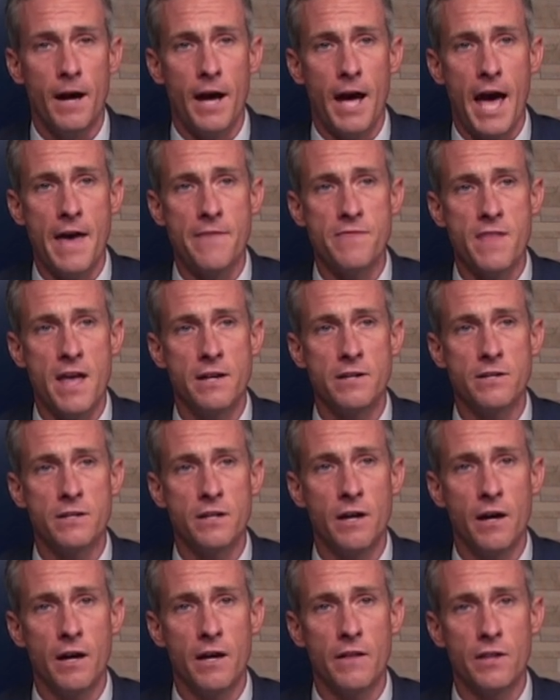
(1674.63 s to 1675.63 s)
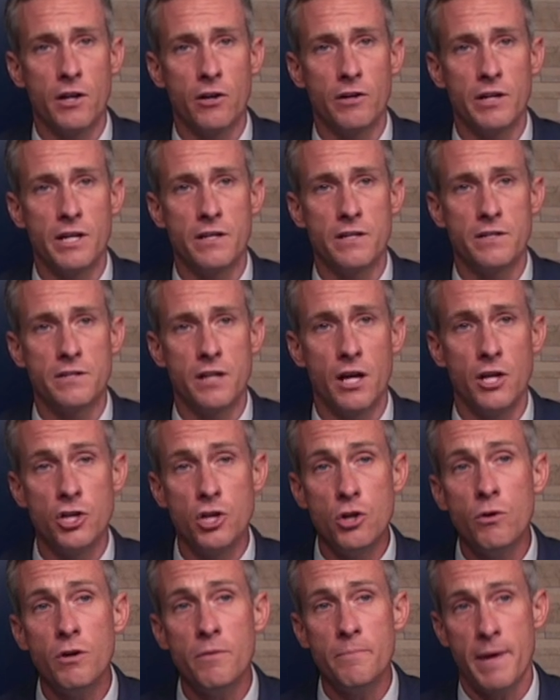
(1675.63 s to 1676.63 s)
Uh, and then uh, there is
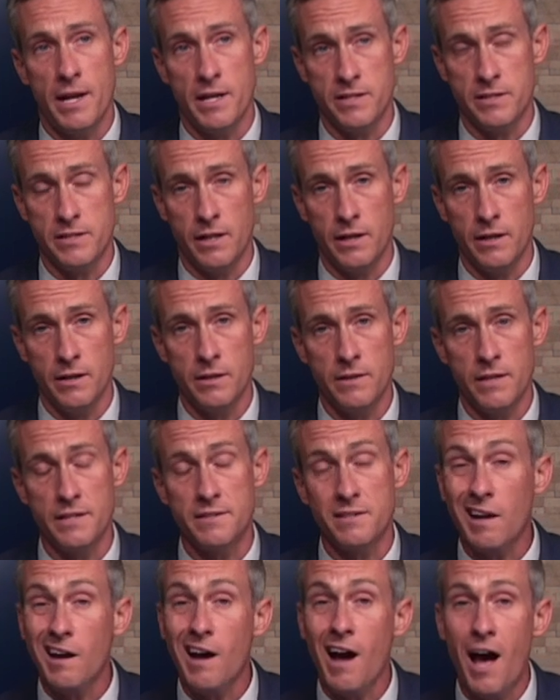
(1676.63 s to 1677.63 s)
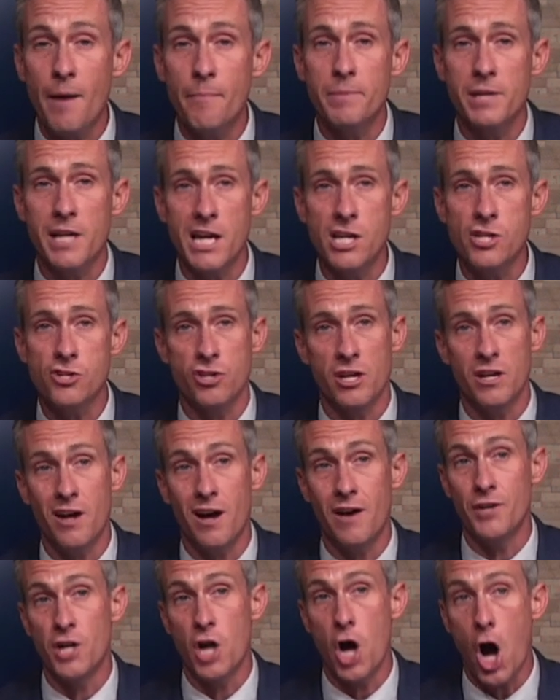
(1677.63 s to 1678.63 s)
a newer medicine that's a
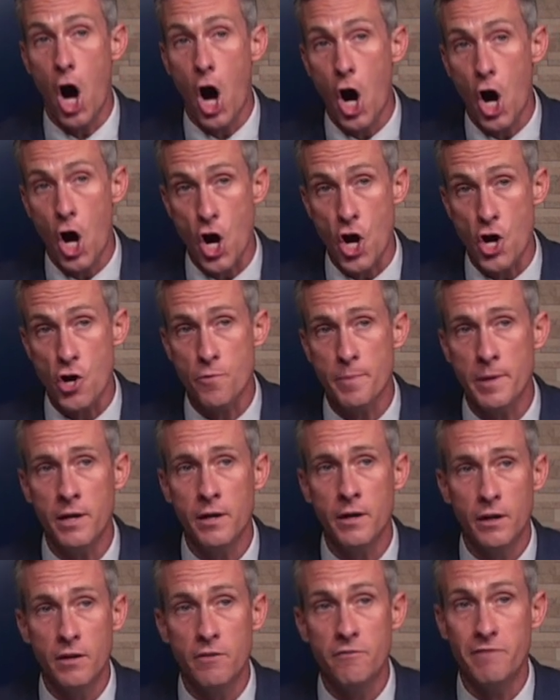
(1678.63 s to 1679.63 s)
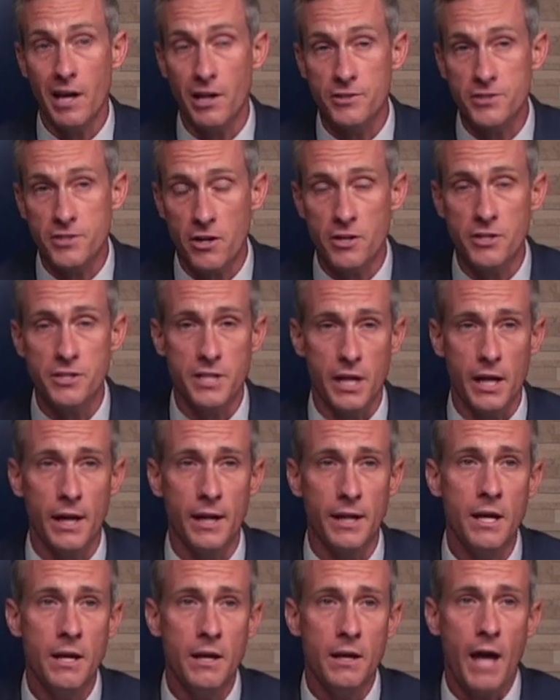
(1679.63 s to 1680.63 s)
combination of an ARB,
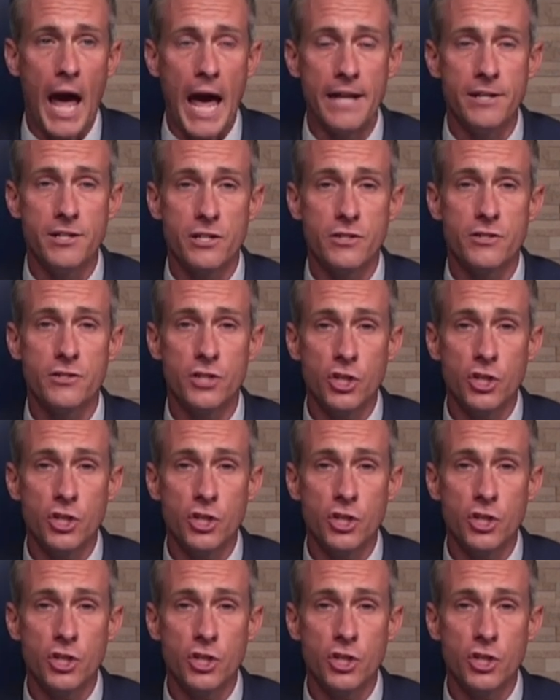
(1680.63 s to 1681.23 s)
valsartan, and